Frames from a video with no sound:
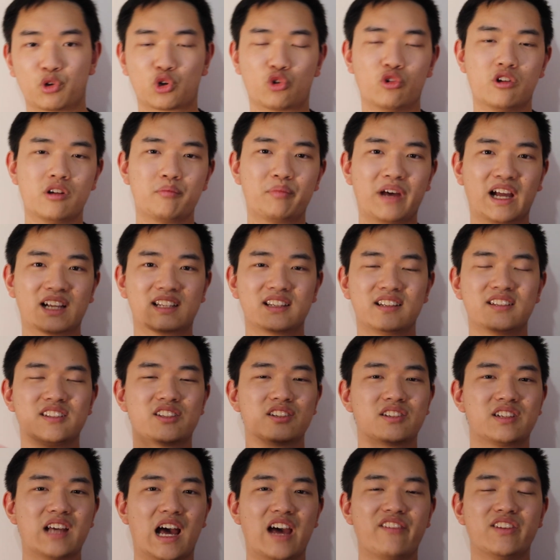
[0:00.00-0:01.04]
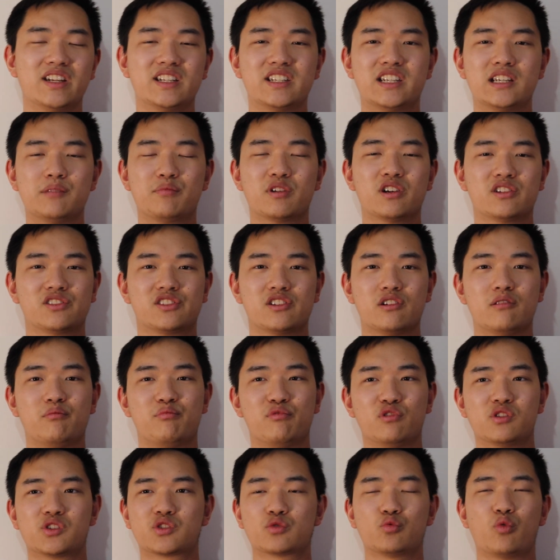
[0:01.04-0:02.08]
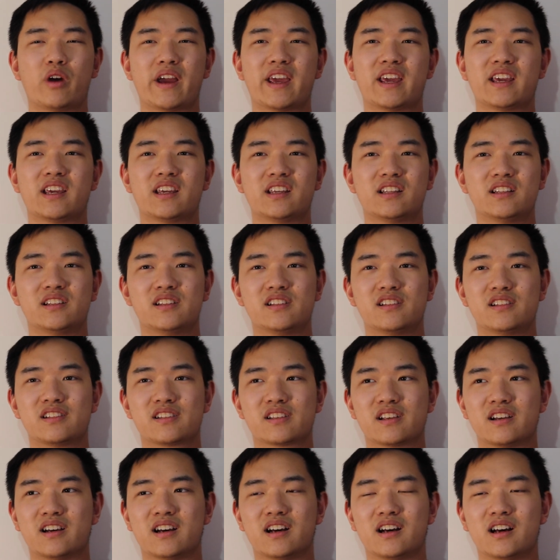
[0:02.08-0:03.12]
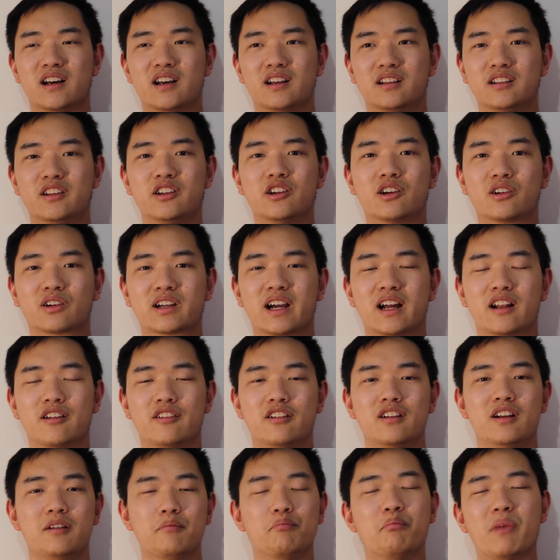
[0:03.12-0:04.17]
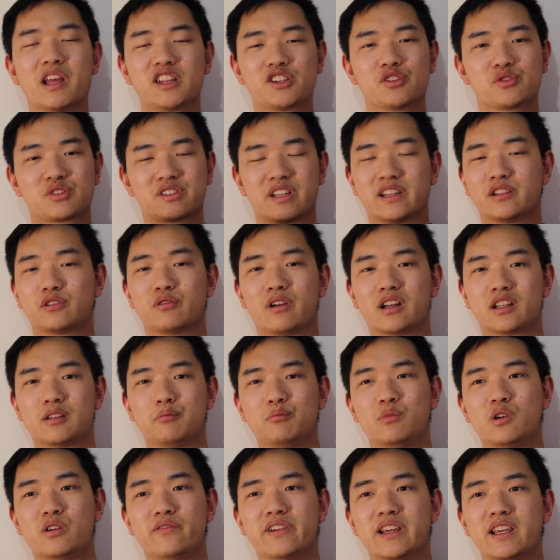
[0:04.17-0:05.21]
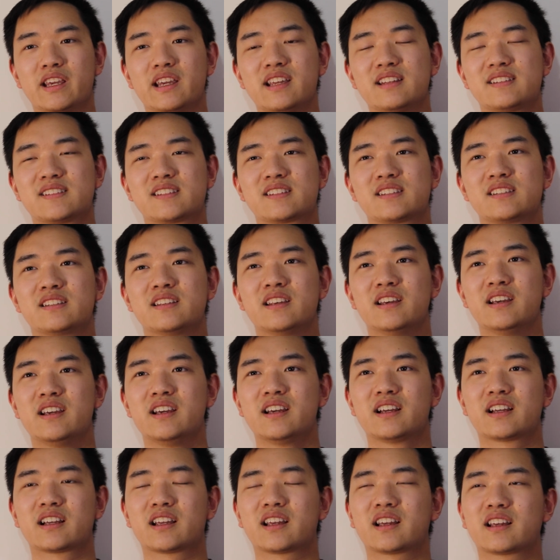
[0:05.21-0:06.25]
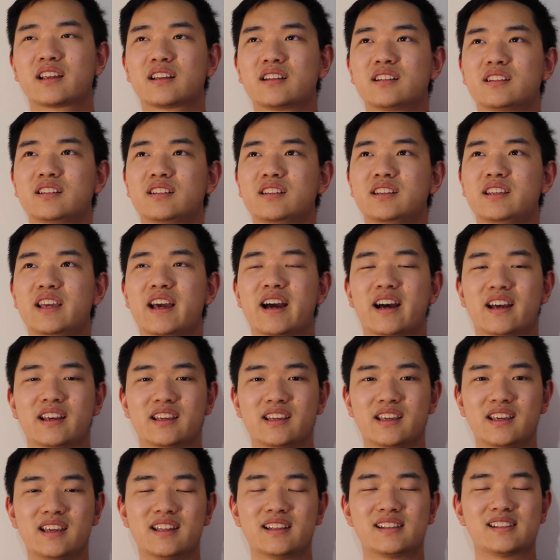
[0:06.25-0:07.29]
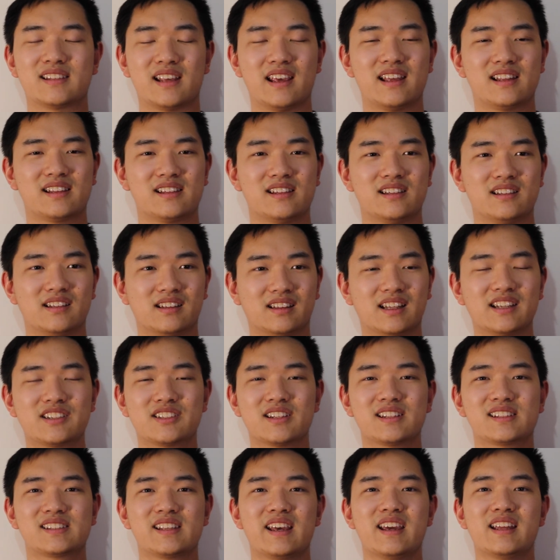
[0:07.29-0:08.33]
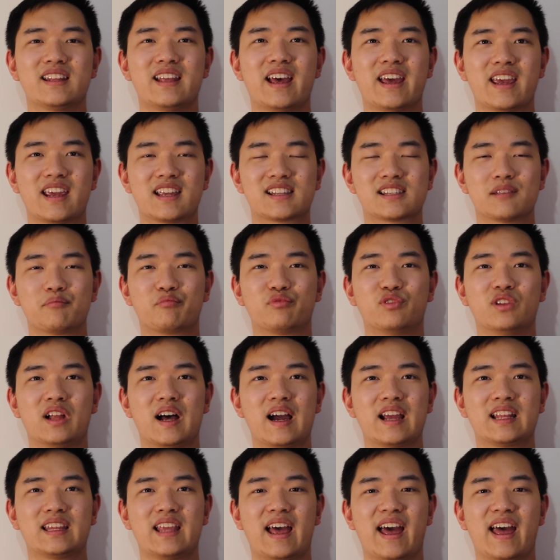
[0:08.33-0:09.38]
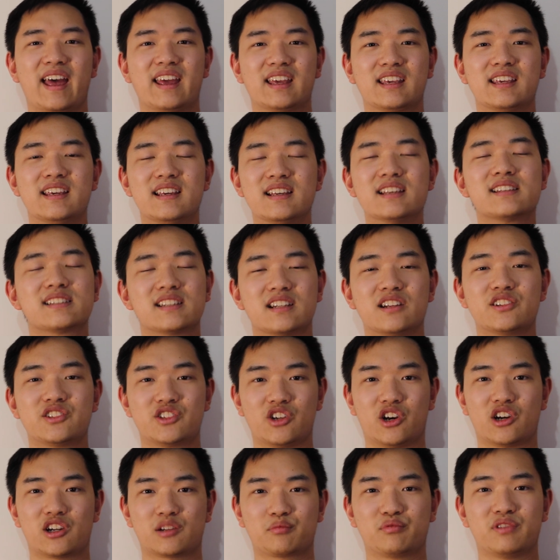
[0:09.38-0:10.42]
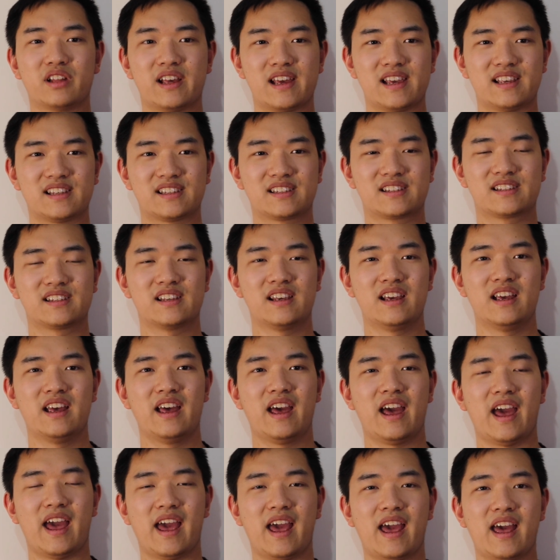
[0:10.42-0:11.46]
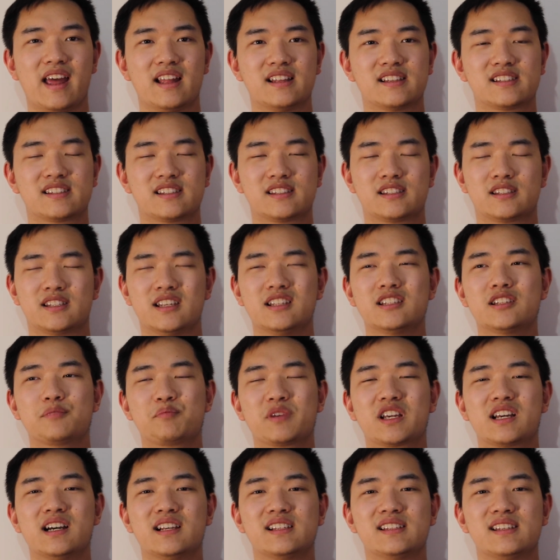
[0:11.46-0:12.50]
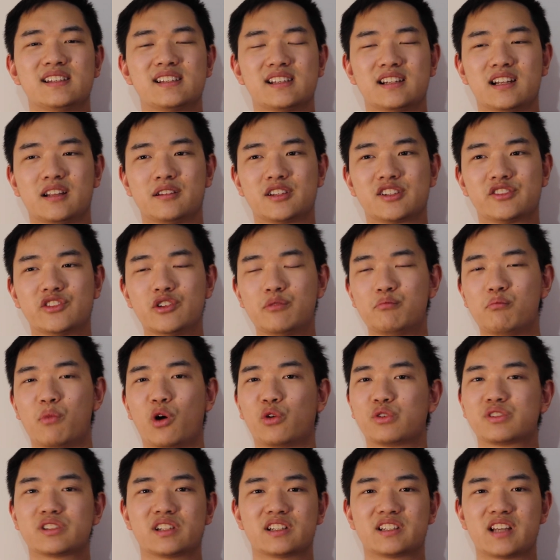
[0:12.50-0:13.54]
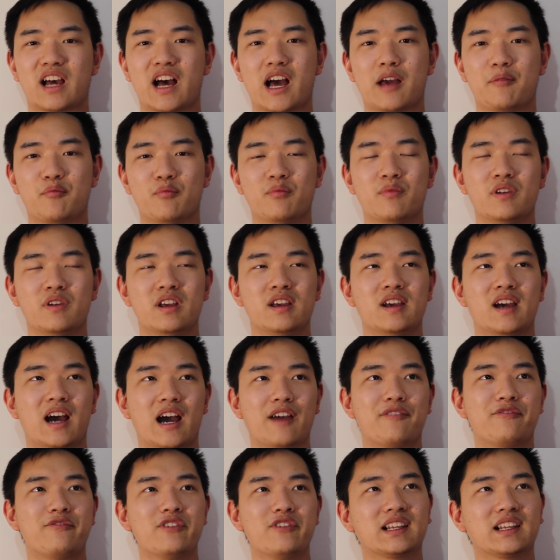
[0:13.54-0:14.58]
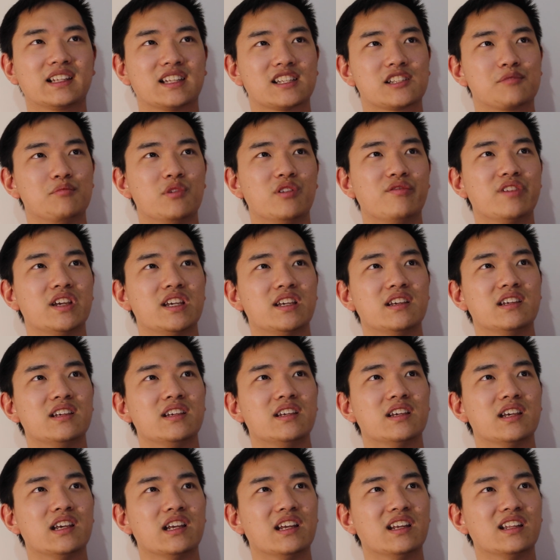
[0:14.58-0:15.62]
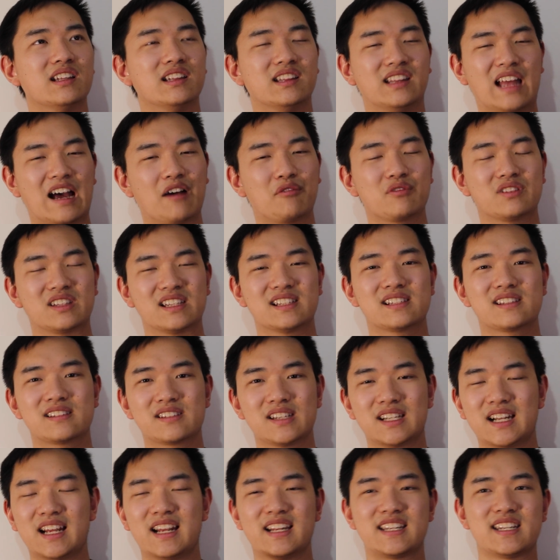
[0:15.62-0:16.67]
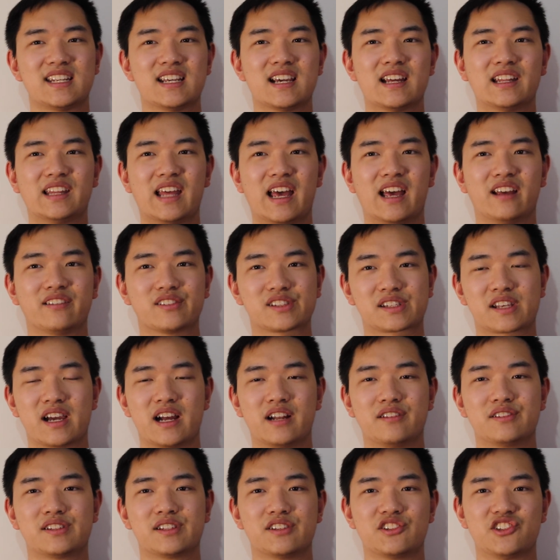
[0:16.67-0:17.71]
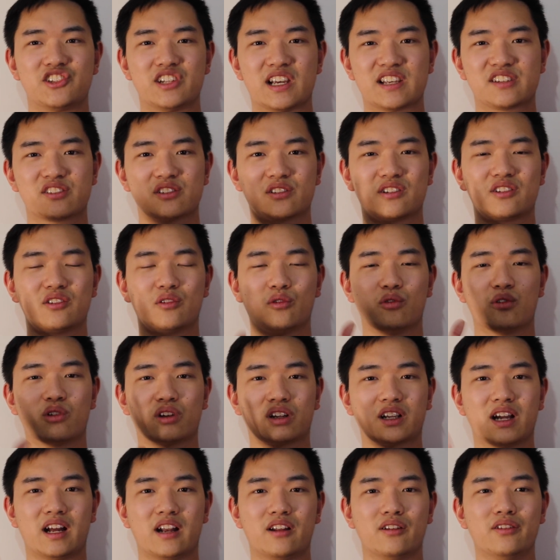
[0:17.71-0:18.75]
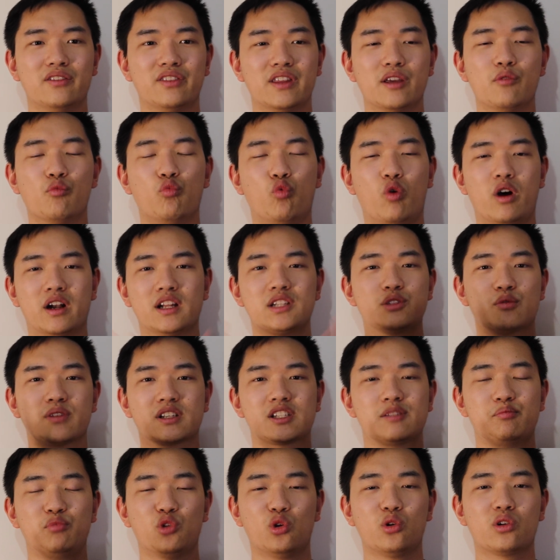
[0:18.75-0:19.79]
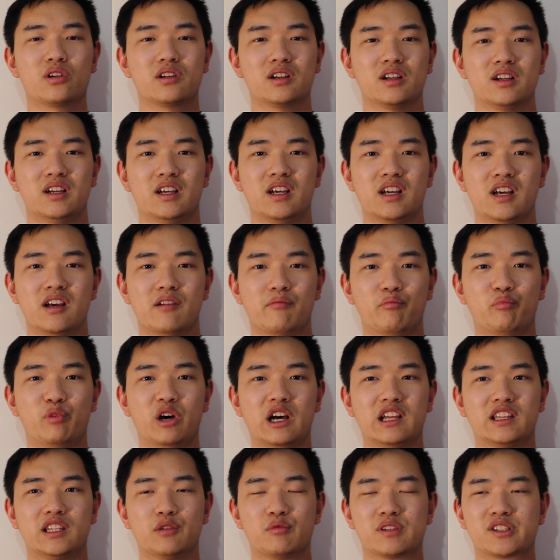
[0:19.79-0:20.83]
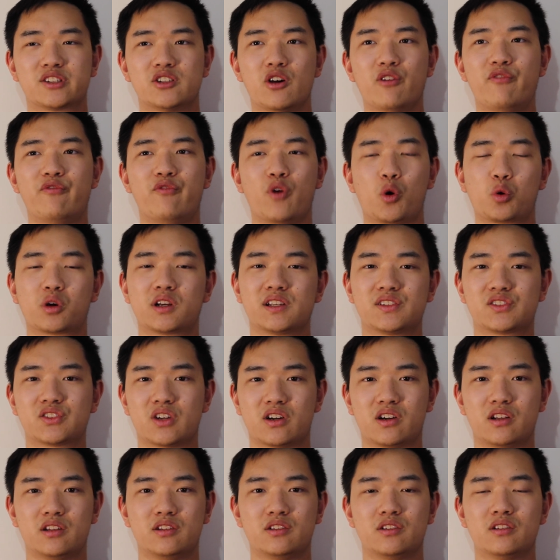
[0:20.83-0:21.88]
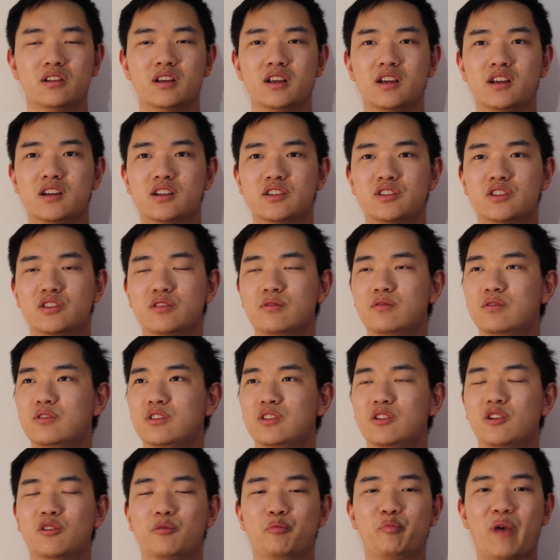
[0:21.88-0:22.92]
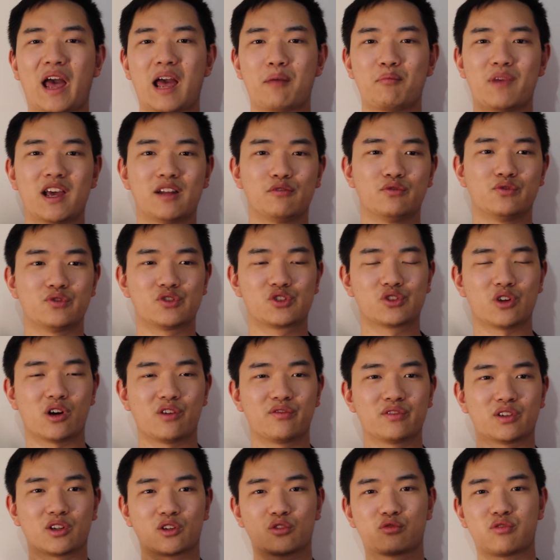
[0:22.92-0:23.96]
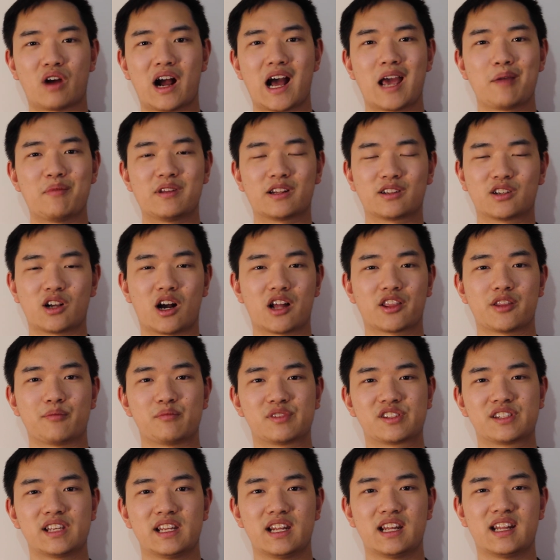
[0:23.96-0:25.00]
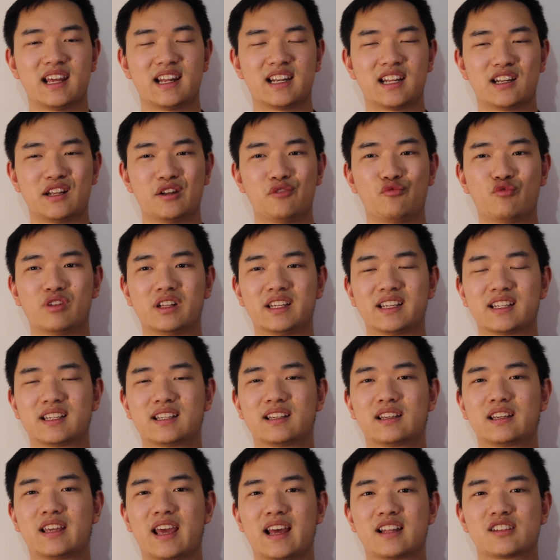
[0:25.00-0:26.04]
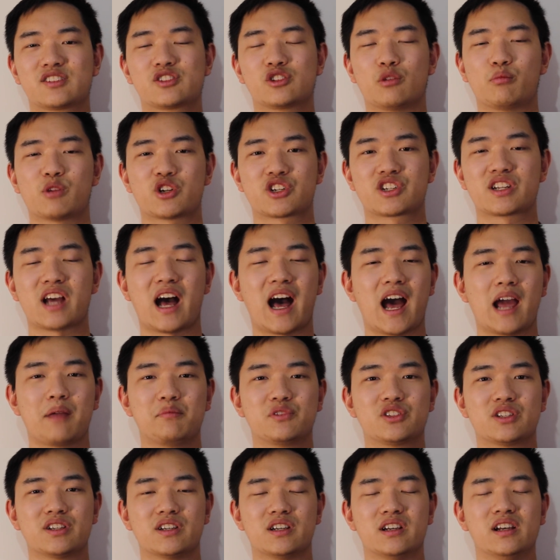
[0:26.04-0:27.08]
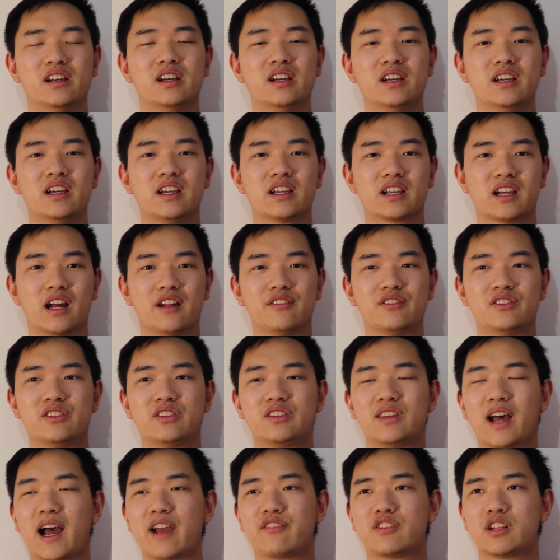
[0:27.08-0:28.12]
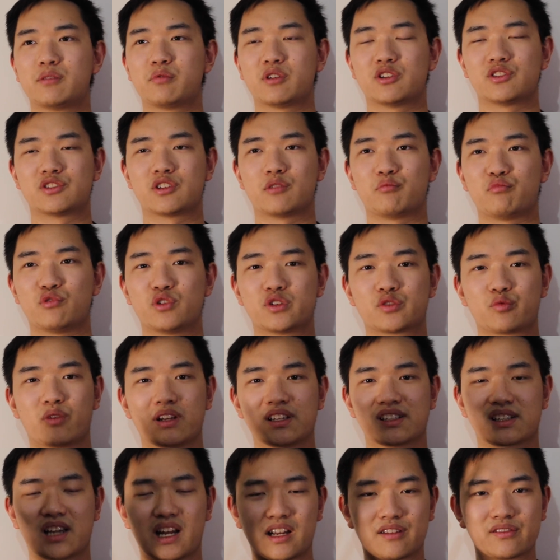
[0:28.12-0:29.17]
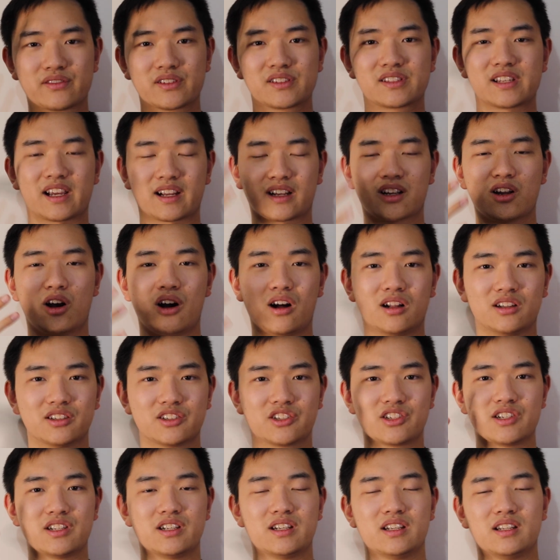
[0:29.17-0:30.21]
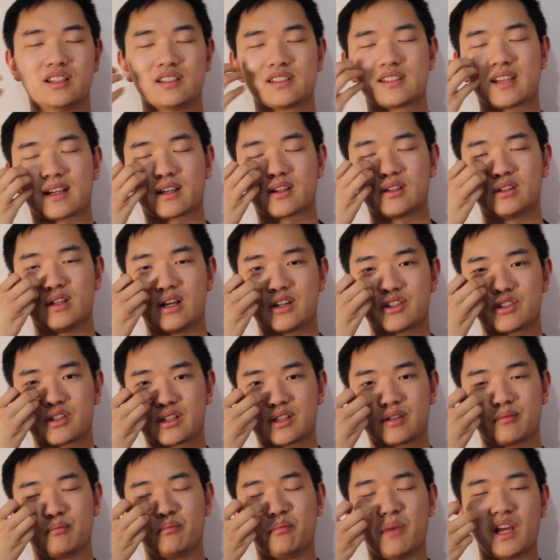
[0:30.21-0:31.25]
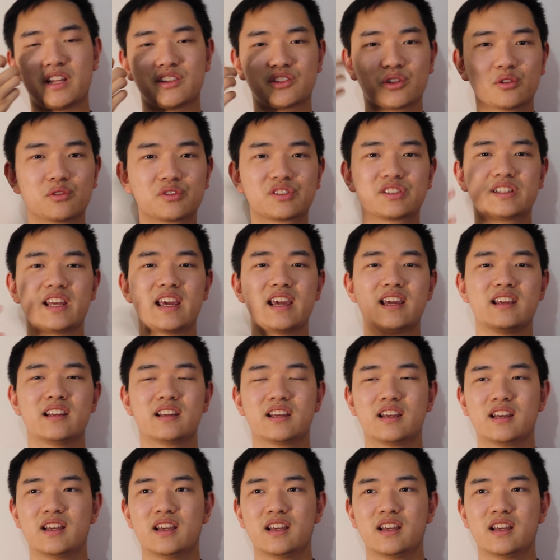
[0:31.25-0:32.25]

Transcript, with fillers: But going back into diving deeper into Bruce Wayne's, uh, you know, kind of mental state throughout the movie, it's, yeah, it's it. Let's just say that it's implied that he is in a dark place, and since because he's in the suit most of the time, I like this movie, that this is an idea that was kind of suggested or kind of they wanted to explore, but it was so focused on you know, Batman solving crime in Gotham City that it didn't really get so much time to kind of dive deeper into Bruce Wayne's kind of psychology, psychological, mental state.